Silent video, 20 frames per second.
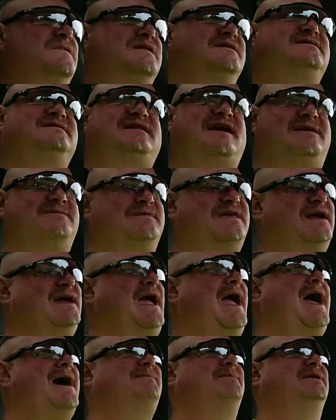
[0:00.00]
Same thing
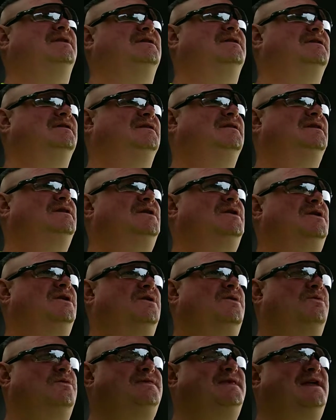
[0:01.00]
happened.
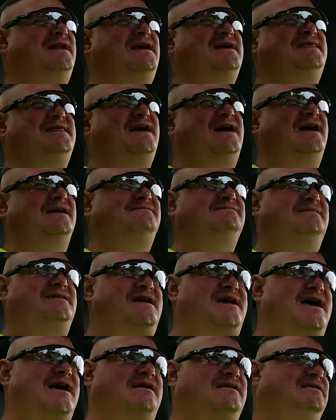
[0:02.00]
Well, then I thought,
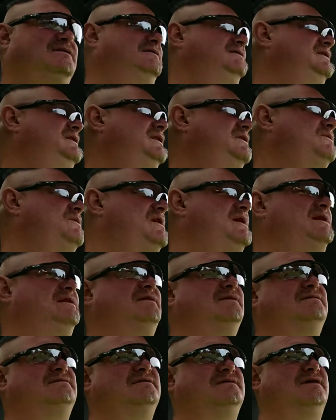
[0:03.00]
you know what?
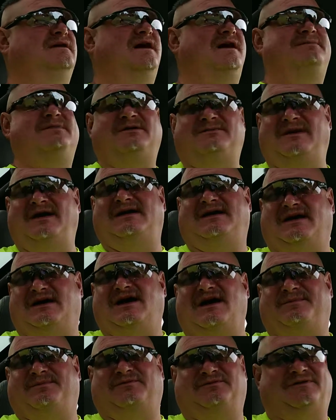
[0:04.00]
I'm going to make a
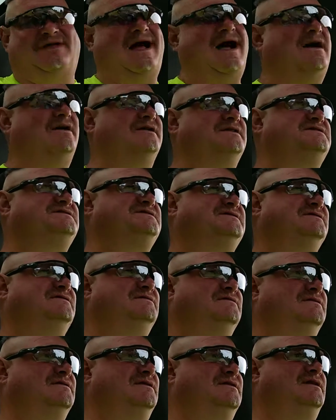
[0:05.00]
couple flowers,
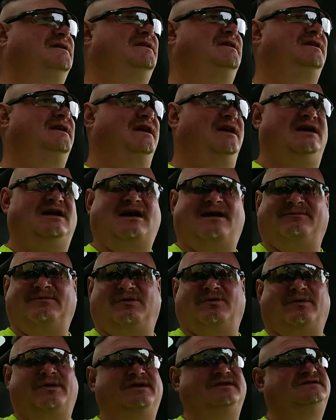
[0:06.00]
and I'm
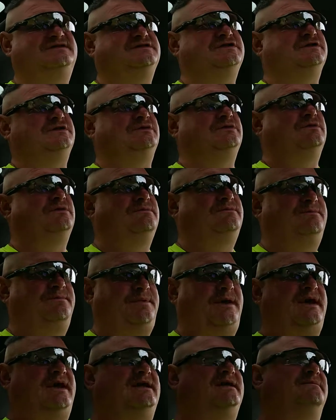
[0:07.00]
going to
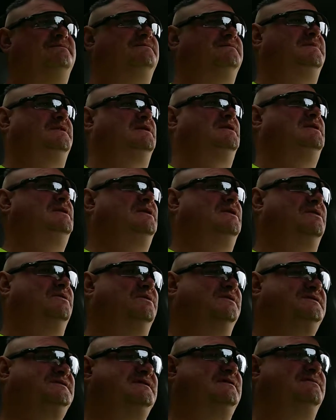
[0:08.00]
paint them
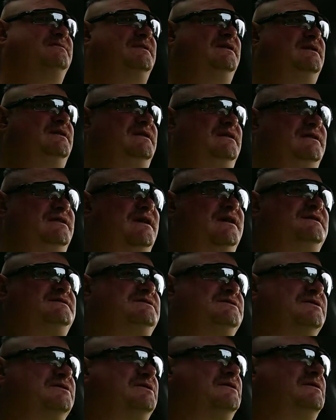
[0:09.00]
with some
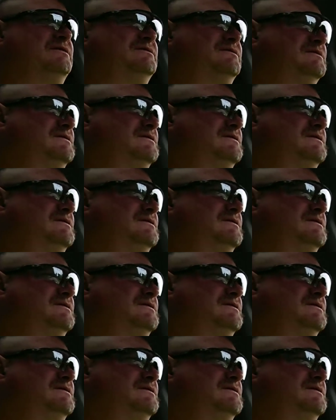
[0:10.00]
industrial